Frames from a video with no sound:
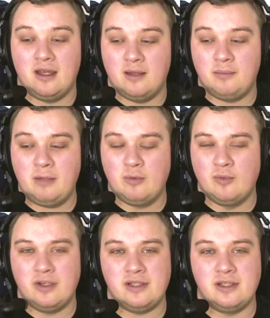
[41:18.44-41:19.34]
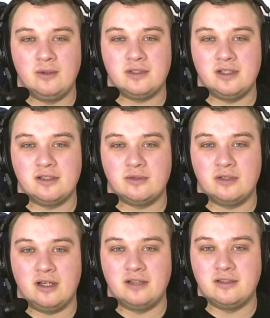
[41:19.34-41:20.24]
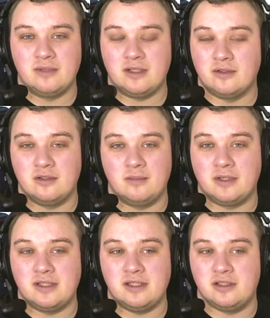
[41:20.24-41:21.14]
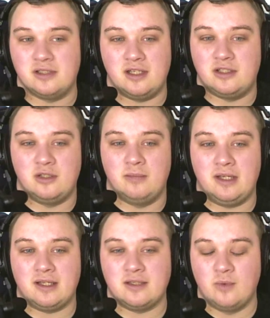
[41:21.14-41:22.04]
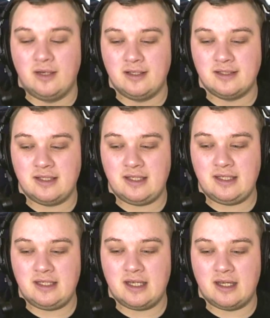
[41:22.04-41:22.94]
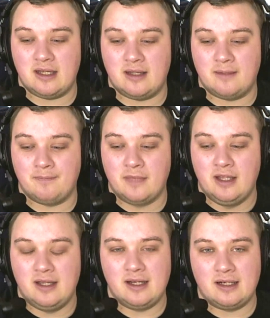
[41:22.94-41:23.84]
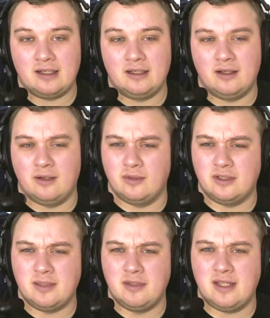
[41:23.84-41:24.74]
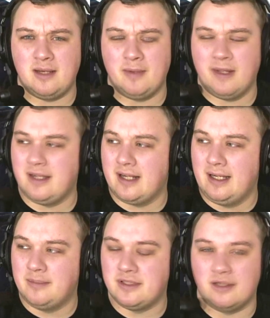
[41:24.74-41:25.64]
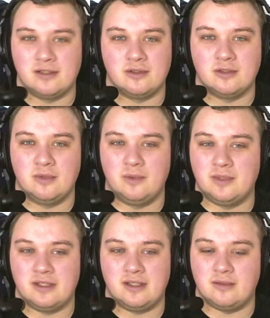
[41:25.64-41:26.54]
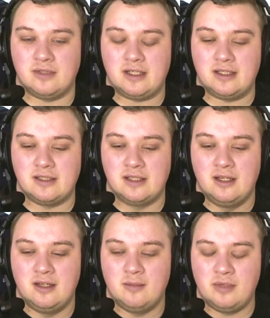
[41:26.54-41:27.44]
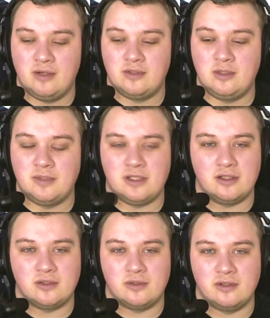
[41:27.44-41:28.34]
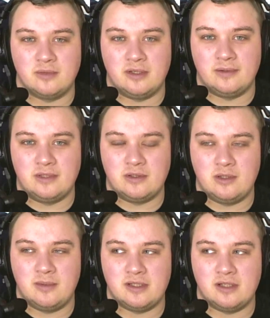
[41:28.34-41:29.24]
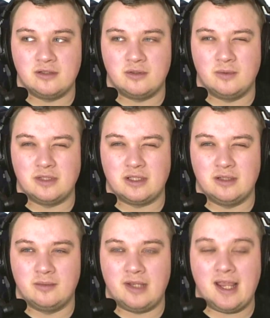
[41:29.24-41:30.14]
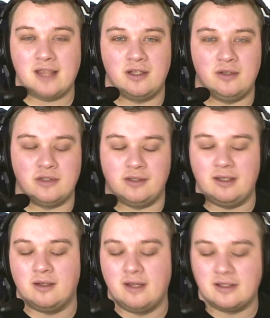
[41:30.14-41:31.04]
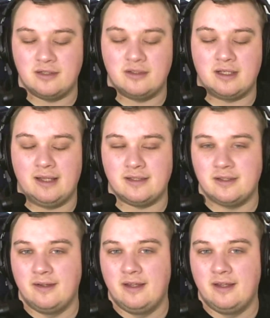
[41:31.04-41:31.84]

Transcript: People wanted Snoke Star Destroyer. I don't think I'll do it because it's too big, as well as the somebody said about the Eclipse Star Destroyer as well, which I think is ridiculous. But no, Super Star Destroyer as well. So Super Star Destroyer, which I can't remember, Executor. There you go, Executor class.